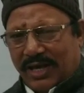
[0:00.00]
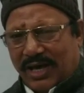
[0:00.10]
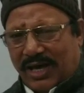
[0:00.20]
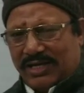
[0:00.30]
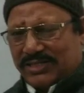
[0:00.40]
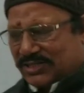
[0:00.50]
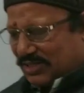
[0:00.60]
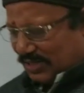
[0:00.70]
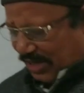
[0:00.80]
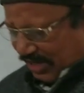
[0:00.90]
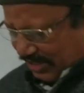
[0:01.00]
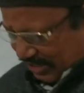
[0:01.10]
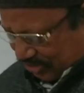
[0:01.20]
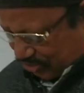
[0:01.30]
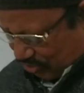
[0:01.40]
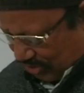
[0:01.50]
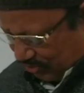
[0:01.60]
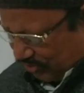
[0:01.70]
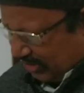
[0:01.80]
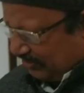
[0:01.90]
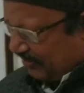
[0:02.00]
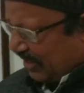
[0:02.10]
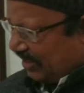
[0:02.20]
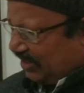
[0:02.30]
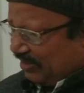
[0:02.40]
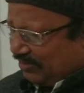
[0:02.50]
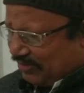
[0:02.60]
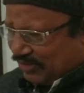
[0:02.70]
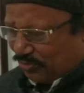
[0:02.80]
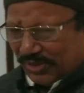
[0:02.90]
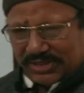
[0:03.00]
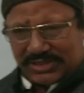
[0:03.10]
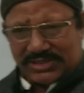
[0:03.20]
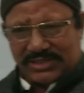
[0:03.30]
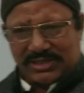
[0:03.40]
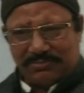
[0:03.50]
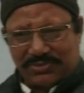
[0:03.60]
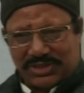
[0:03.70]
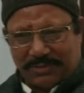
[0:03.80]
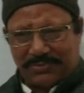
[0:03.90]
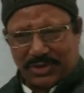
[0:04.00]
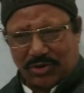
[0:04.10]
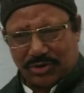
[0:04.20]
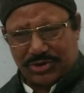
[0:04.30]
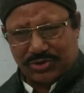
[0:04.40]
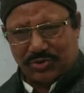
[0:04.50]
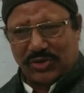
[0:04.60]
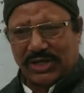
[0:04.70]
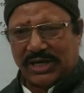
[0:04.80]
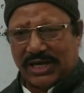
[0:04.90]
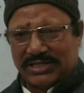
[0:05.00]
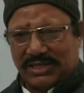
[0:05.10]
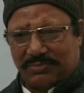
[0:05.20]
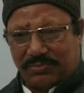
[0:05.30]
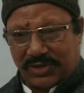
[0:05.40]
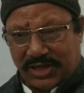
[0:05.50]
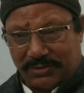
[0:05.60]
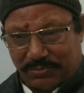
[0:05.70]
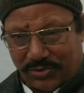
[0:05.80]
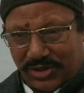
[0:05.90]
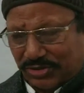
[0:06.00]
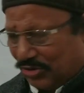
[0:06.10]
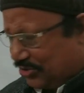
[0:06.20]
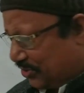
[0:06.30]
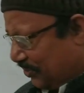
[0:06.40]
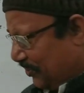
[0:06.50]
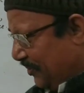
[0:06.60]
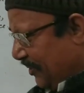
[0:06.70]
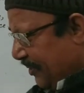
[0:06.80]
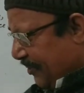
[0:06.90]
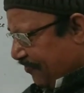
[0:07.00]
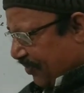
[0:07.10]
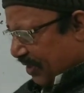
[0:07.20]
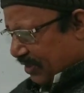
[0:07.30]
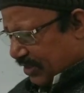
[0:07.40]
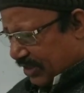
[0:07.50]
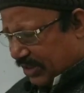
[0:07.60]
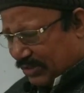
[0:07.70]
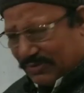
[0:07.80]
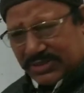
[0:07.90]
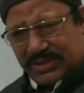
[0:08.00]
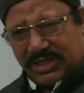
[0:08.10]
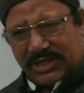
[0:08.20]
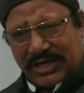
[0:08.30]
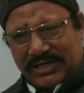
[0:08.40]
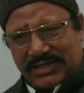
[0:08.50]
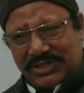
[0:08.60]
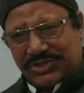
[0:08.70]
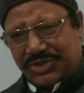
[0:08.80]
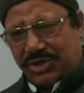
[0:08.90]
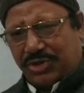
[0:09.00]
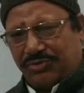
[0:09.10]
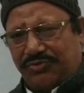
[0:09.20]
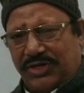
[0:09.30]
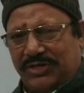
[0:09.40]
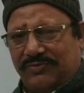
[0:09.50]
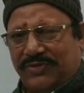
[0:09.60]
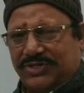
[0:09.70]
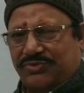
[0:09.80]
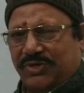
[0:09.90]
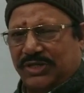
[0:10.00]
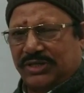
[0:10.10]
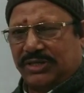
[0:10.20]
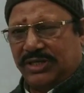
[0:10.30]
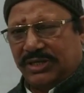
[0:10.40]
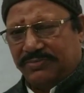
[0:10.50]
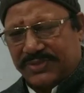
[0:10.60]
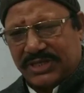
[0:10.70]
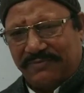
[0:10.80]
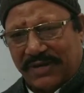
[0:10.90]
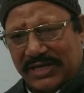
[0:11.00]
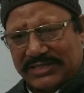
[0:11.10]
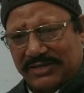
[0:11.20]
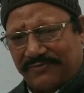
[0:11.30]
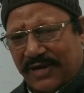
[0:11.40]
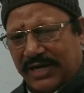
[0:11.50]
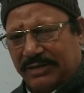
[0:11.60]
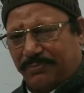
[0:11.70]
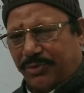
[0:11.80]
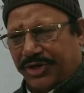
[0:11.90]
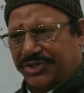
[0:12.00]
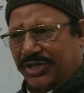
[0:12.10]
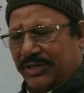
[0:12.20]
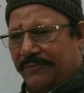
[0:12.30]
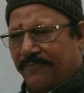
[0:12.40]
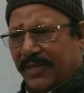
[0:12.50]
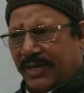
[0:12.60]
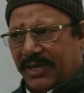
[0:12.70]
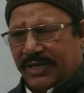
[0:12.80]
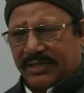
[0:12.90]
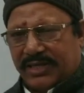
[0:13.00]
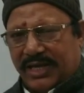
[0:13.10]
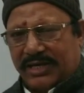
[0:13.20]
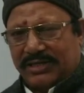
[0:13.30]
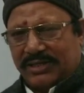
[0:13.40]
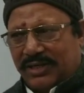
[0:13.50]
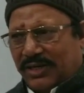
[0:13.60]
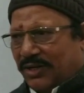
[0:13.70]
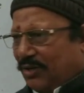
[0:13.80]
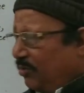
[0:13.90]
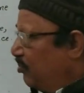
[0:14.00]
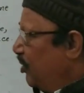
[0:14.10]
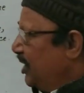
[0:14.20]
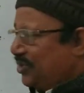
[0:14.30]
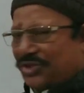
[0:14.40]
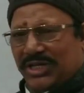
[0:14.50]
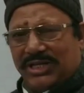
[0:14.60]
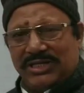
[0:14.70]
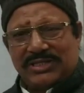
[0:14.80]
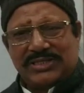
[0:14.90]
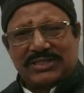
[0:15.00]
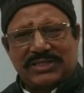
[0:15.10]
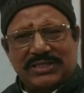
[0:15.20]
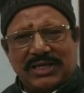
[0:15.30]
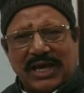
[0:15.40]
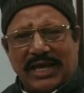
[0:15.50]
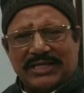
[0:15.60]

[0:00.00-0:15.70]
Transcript: As I had told you in my Romanticism chapter also, and as a great poet also, that it was the characteristic of William Wordsworth. He himself has defined poetry that poetry is a